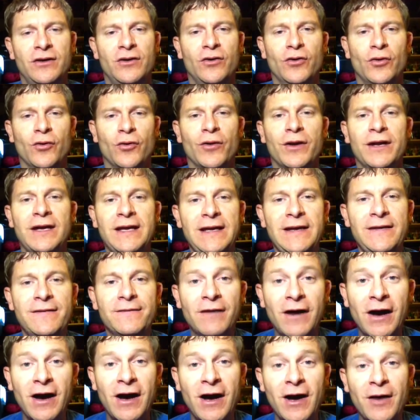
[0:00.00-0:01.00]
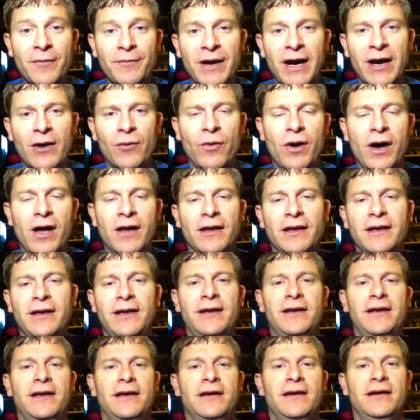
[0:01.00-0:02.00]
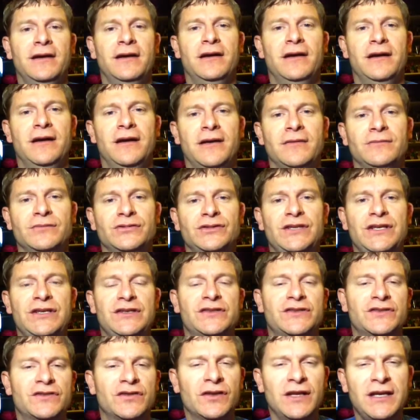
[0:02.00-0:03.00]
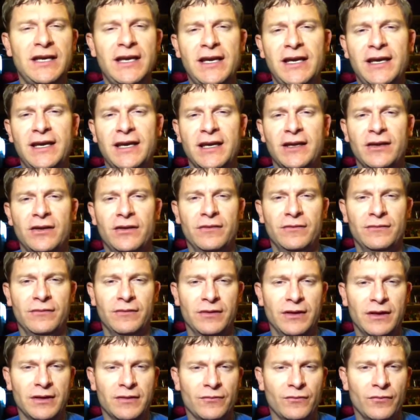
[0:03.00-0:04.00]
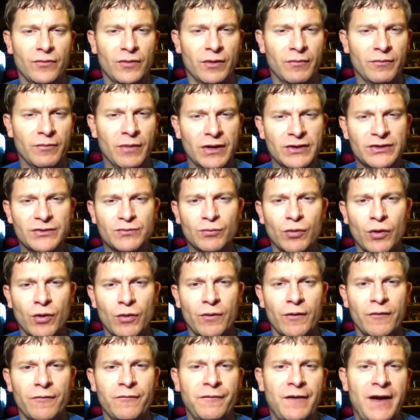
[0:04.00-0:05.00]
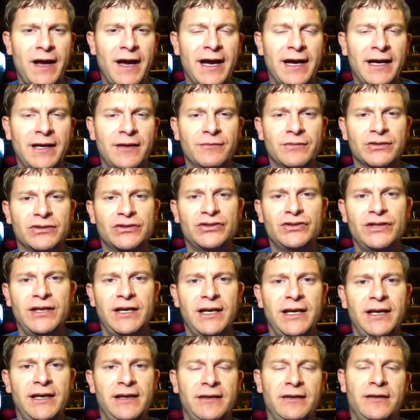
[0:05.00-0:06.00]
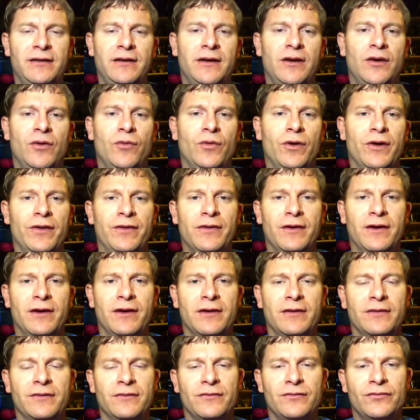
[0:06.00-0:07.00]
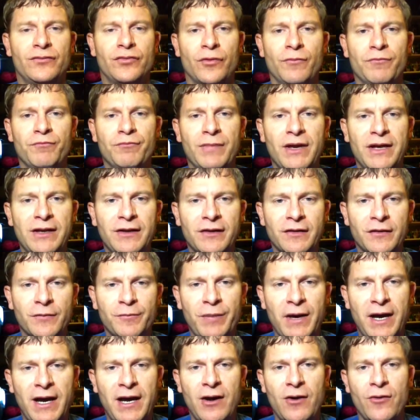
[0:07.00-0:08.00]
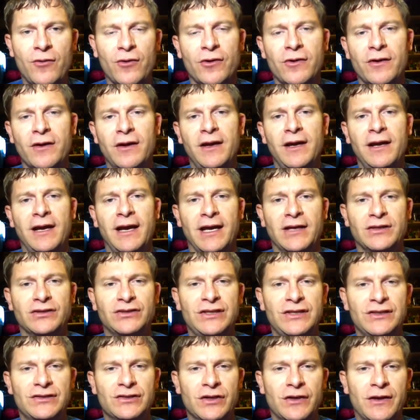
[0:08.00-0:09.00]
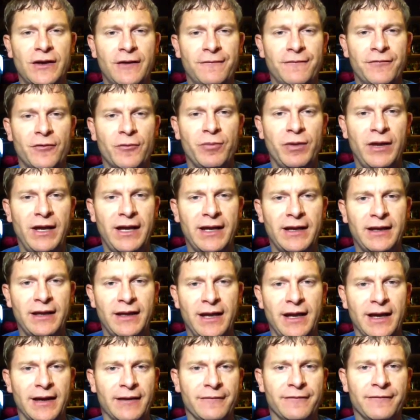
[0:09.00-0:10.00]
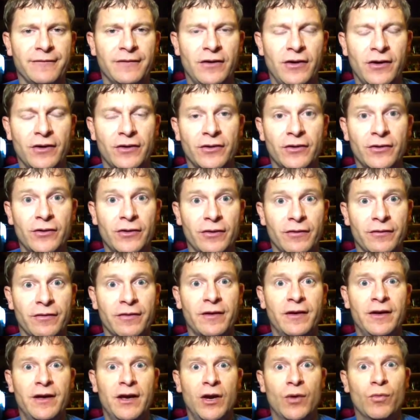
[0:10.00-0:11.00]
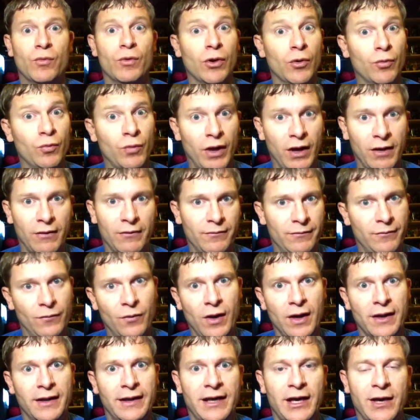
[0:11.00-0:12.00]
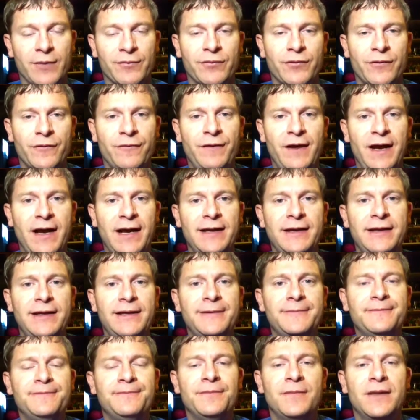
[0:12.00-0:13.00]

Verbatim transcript: or Eva by WALL-E. Um, she's sleek and, and a much more refined machine with uh, tremendous power, and she's looking for plant life on Earth. Well, WALL-E helps her find it,